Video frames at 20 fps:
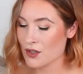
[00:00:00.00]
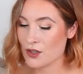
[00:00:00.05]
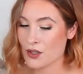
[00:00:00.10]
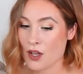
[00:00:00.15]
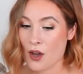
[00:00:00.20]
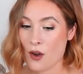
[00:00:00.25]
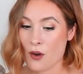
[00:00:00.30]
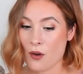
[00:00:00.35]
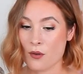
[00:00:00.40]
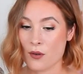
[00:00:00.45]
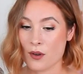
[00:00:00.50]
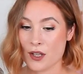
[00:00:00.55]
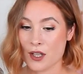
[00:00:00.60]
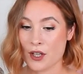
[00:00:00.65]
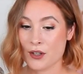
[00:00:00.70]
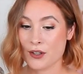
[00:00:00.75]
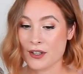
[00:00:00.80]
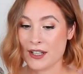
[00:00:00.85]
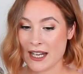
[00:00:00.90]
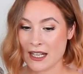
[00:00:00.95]
so
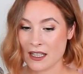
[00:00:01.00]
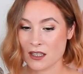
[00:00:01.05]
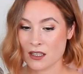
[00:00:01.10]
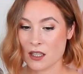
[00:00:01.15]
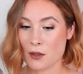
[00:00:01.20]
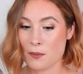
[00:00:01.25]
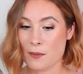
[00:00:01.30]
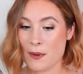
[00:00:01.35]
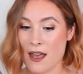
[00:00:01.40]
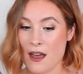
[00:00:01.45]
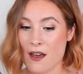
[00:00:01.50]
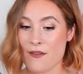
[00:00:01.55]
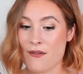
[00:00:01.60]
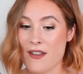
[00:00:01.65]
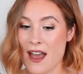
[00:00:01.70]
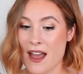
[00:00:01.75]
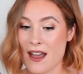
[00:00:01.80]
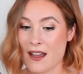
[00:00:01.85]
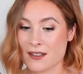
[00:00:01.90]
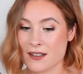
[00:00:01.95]
you're getting a little bit of
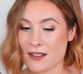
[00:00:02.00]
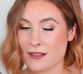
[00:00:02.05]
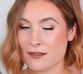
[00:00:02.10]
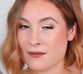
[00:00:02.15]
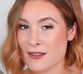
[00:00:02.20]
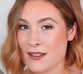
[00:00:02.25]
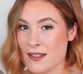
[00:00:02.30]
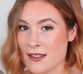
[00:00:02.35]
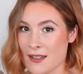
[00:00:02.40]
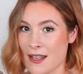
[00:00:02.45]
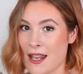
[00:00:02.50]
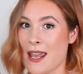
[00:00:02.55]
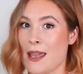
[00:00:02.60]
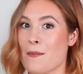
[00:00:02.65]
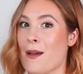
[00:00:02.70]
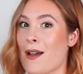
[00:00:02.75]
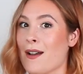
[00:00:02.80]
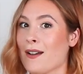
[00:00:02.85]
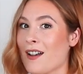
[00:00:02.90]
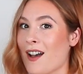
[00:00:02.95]
that
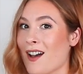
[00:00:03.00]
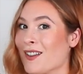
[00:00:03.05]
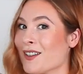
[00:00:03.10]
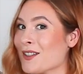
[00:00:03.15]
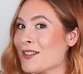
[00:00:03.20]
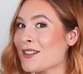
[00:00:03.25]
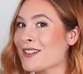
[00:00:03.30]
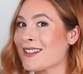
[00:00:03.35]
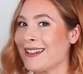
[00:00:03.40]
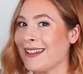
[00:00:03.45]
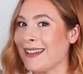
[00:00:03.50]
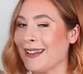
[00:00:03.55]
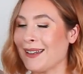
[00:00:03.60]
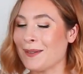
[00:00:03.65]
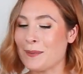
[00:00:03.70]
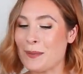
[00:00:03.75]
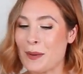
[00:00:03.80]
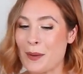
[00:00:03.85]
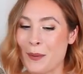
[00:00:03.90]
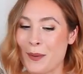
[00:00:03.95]
same color
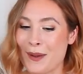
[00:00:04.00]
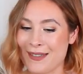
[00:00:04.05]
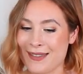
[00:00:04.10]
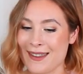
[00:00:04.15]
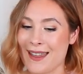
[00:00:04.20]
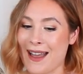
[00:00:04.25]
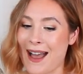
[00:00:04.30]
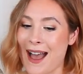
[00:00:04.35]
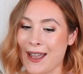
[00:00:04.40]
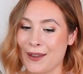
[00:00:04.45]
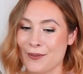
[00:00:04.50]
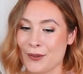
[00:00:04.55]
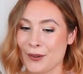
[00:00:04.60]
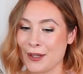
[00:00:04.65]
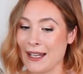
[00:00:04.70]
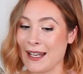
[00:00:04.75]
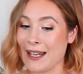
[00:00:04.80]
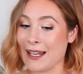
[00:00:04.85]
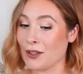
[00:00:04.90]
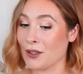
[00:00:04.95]
scheme with the
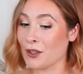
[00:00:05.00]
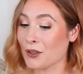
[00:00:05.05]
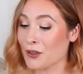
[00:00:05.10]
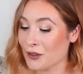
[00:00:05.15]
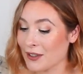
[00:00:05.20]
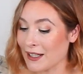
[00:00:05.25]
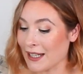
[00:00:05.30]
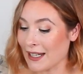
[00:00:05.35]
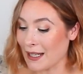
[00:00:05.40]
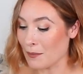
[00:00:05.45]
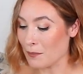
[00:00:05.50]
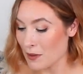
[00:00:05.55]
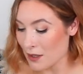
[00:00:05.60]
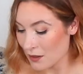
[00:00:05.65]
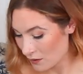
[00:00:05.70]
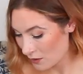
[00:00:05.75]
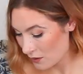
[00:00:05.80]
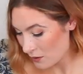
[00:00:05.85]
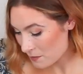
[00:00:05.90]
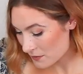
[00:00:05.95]
ivory and cream.
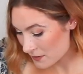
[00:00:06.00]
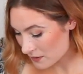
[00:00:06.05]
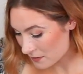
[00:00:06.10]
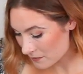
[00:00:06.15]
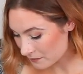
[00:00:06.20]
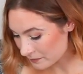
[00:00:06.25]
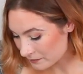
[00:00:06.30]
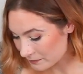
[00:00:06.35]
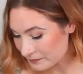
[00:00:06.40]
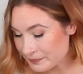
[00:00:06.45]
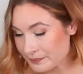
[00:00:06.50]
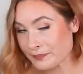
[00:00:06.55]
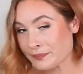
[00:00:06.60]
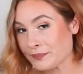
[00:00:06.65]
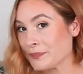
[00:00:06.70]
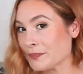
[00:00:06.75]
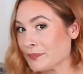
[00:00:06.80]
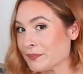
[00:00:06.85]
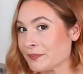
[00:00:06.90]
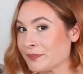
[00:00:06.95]
Oops.
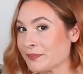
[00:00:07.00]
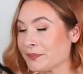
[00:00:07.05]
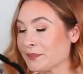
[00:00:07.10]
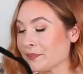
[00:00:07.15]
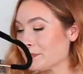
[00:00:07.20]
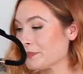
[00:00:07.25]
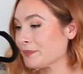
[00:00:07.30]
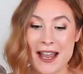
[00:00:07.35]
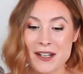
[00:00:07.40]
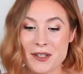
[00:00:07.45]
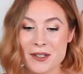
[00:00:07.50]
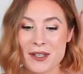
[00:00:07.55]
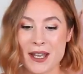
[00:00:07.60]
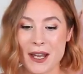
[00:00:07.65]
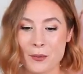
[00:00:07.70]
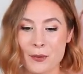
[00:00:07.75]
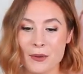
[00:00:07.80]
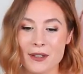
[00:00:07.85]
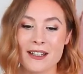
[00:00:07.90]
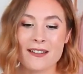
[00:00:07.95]
I just,
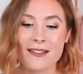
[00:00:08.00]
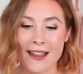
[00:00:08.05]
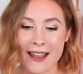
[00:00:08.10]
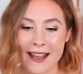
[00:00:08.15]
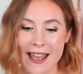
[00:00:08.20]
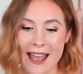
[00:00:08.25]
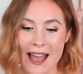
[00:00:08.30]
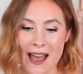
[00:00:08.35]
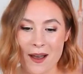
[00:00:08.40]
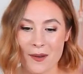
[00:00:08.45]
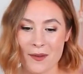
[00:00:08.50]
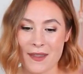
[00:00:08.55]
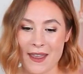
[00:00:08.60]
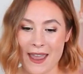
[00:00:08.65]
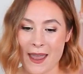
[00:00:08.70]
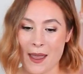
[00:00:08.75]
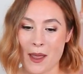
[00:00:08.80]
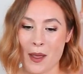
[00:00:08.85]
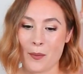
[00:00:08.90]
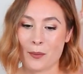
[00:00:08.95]
I really like how
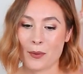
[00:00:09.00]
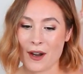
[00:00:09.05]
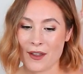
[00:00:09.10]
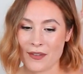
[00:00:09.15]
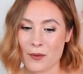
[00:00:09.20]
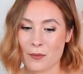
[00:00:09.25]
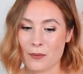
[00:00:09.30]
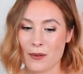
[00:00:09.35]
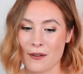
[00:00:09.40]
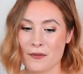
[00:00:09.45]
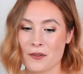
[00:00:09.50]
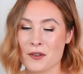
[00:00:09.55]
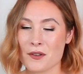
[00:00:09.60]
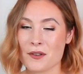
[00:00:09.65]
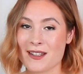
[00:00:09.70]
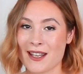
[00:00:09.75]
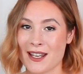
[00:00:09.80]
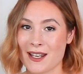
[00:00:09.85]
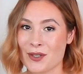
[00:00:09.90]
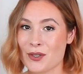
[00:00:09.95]
they brought the
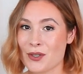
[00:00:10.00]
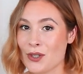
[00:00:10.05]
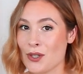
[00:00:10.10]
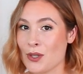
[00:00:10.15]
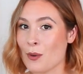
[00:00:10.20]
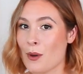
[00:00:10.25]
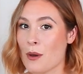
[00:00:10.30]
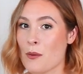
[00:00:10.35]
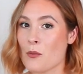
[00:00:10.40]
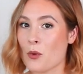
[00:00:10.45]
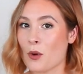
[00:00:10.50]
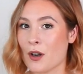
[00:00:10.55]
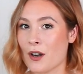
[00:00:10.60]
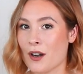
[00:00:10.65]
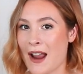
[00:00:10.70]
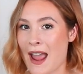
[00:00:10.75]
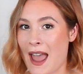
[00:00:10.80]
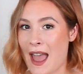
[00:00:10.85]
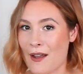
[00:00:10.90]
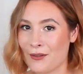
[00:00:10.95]
ruffles into a
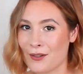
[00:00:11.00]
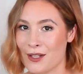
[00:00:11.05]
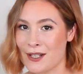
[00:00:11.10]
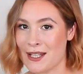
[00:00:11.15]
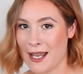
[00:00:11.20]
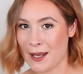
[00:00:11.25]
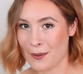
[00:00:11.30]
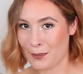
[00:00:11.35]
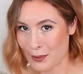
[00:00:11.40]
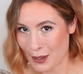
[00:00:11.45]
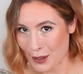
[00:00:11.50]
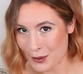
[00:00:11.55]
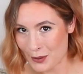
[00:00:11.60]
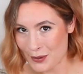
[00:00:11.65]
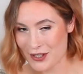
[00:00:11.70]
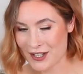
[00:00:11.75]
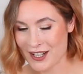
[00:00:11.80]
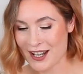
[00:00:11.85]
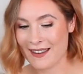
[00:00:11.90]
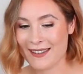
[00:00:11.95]
more everyday
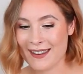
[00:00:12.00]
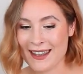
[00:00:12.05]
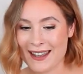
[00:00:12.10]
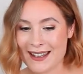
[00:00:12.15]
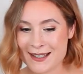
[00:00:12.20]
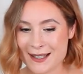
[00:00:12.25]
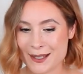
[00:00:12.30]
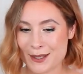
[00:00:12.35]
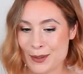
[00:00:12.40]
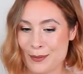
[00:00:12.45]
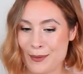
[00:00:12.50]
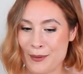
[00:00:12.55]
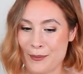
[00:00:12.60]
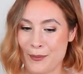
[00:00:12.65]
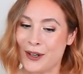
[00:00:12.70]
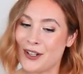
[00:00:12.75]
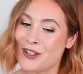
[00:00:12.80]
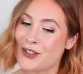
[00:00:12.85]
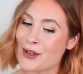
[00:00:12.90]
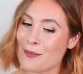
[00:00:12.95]
approach. I think it's a little bit
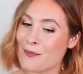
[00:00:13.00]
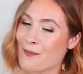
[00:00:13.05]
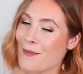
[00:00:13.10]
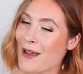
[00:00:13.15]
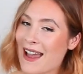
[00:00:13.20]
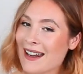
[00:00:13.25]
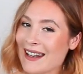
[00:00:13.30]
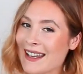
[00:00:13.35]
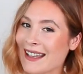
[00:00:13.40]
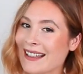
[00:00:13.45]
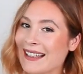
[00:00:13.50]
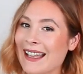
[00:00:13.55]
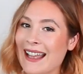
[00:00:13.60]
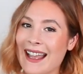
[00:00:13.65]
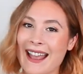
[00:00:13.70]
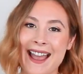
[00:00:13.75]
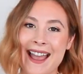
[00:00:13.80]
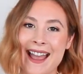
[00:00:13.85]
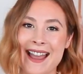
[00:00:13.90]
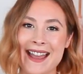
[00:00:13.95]
more dramatic,
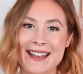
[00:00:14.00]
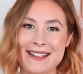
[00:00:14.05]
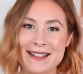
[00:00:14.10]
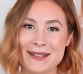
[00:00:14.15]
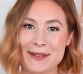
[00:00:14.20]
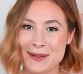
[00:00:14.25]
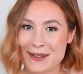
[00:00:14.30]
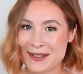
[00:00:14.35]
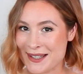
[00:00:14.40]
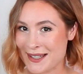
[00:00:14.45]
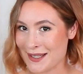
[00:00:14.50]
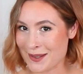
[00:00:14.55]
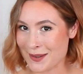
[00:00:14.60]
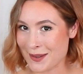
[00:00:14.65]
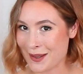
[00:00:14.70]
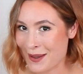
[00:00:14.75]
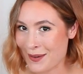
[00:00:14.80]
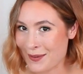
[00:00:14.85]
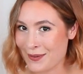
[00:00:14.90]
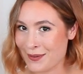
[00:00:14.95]
and you can still
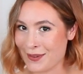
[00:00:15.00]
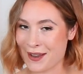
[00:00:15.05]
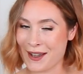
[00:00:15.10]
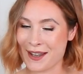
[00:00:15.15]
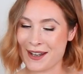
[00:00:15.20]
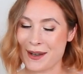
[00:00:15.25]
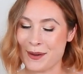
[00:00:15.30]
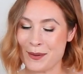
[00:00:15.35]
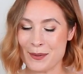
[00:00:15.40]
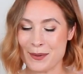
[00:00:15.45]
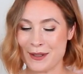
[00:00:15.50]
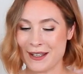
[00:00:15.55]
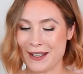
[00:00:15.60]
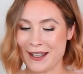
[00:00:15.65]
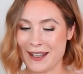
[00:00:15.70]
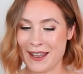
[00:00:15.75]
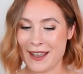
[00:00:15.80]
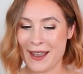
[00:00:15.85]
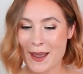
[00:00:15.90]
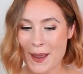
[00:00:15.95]
have fun and
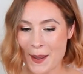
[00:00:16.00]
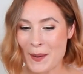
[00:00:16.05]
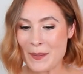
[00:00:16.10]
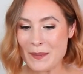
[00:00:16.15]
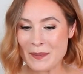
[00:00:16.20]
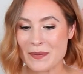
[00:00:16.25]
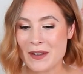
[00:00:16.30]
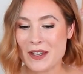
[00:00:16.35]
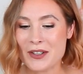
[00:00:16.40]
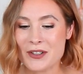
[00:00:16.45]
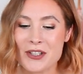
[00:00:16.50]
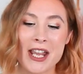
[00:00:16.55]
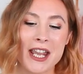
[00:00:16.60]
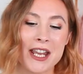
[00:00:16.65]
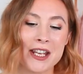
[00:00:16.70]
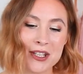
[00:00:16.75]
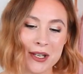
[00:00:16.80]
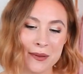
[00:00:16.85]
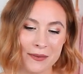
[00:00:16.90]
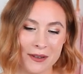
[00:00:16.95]
really
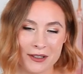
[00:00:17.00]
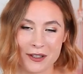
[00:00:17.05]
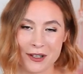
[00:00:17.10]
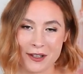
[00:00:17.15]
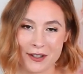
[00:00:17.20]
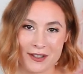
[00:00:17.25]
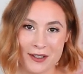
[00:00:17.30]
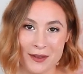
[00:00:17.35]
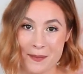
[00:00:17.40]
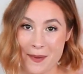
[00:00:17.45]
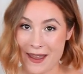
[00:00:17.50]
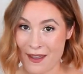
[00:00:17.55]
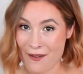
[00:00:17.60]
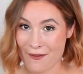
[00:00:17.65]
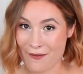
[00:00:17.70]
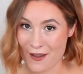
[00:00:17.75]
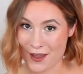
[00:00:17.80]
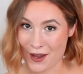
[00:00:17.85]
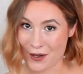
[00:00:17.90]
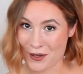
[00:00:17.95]
change up the look to make
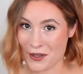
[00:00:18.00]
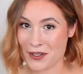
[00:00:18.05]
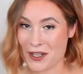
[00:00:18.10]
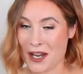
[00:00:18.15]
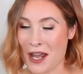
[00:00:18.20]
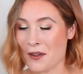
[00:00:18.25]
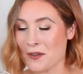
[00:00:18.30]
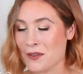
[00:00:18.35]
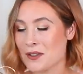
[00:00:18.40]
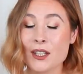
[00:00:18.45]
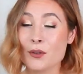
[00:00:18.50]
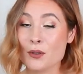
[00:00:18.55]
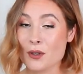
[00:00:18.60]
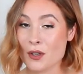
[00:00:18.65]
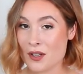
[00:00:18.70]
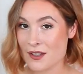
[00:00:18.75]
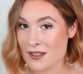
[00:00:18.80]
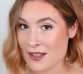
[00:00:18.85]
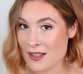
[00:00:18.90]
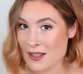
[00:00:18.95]
it fit your style. You'll
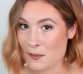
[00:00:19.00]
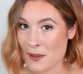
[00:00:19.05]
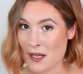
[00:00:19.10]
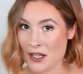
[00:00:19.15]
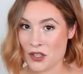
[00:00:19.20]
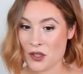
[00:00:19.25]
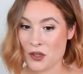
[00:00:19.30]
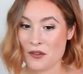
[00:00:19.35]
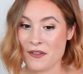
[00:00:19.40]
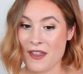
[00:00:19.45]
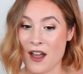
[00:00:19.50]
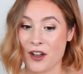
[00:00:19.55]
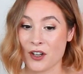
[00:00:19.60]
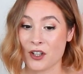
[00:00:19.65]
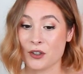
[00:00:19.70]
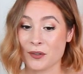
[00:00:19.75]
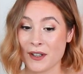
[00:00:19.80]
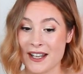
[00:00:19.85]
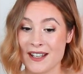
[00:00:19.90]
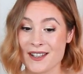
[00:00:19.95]
notice in this picture that a
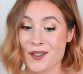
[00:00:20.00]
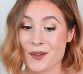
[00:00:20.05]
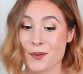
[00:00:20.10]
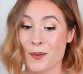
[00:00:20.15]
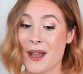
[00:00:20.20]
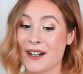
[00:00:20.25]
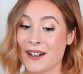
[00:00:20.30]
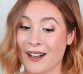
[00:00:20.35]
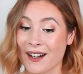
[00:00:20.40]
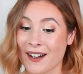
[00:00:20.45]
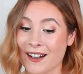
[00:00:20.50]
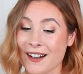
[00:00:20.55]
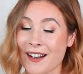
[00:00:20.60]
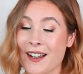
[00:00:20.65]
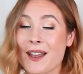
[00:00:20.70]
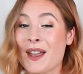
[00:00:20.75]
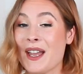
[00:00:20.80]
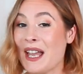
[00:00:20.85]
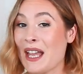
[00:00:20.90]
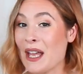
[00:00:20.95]
gray sweater
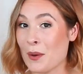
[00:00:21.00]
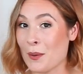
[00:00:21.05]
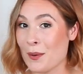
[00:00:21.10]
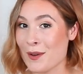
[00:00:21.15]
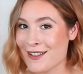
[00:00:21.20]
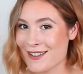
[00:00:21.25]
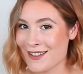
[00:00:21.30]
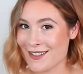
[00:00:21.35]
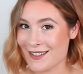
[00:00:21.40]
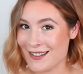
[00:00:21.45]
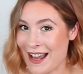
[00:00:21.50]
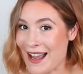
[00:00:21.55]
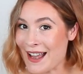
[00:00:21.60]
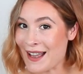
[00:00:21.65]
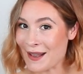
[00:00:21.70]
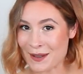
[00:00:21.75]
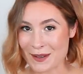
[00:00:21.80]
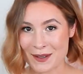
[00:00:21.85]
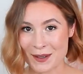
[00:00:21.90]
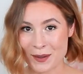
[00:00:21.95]
was
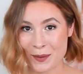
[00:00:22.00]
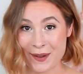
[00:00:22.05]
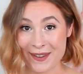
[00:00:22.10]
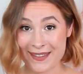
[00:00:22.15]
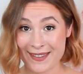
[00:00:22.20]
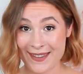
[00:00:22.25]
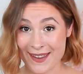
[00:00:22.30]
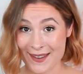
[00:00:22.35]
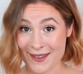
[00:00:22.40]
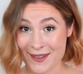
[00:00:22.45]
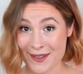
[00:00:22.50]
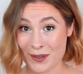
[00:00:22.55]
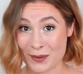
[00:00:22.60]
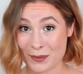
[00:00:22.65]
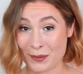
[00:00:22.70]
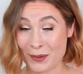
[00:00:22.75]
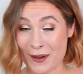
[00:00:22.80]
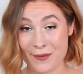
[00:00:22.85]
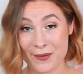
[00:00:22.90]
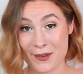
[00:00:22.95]
styled with this
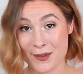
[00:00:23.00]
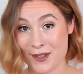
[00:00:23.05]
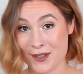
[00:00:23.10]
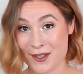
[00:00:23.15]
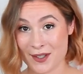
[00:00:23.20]
ruffled